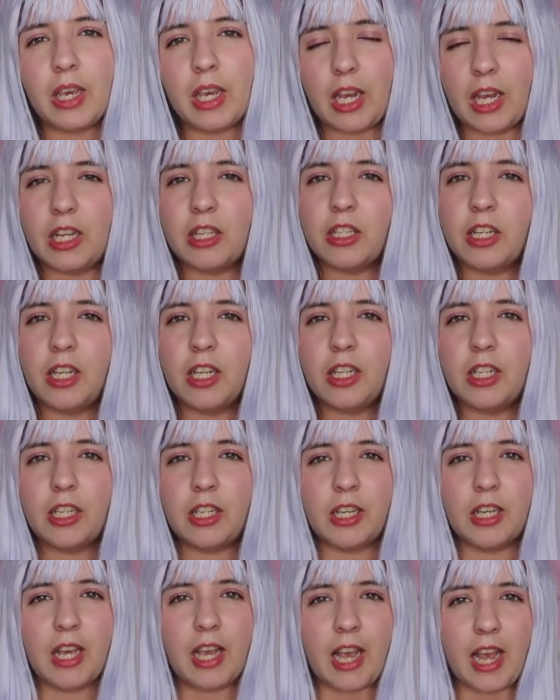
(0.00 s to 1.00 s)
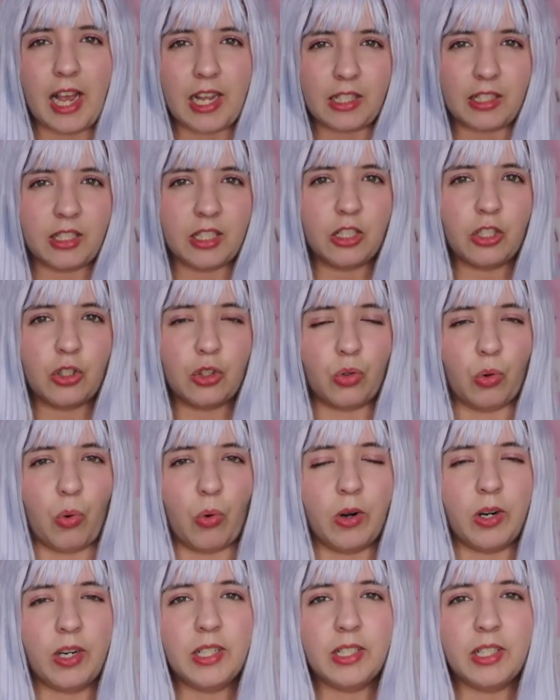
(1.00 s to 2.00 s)
indie Etsy
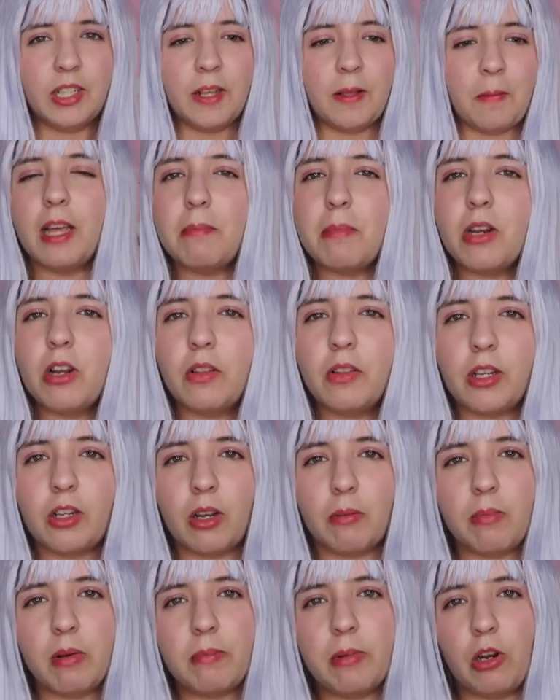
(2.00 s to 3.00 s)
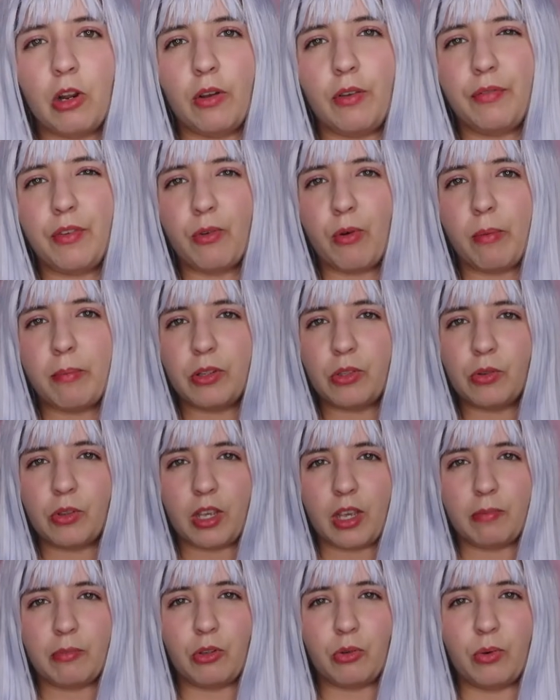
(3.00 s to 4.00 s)
stores, let me know in the comment below if you want me to
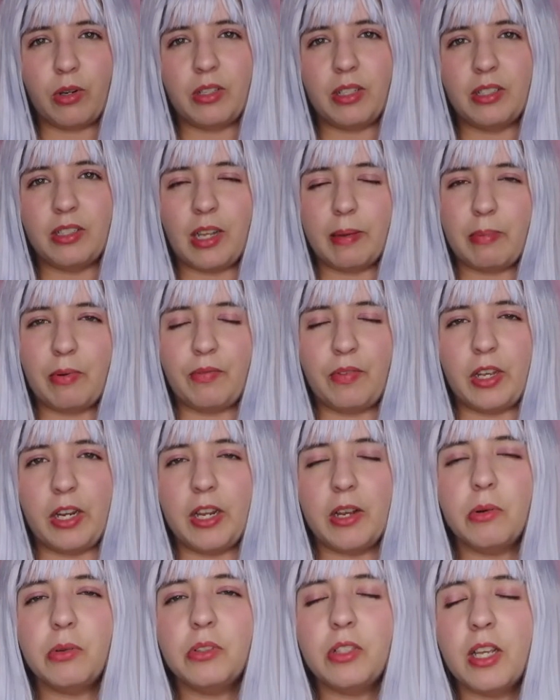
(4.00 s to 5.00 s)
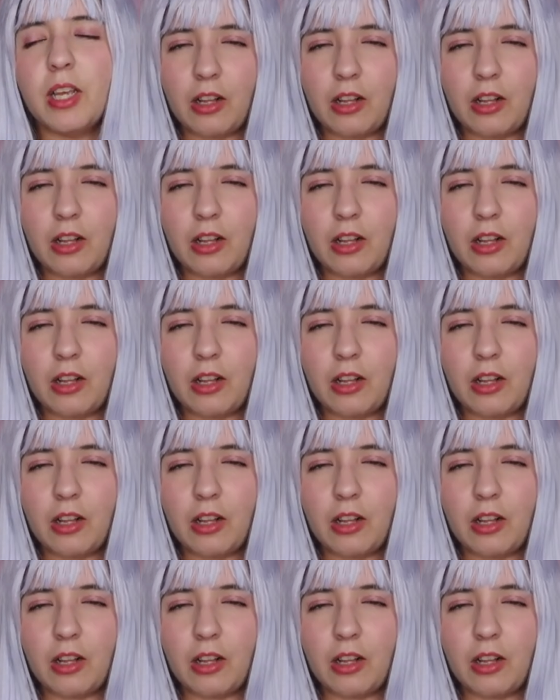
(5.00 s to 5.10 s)
keep doing this type of videos.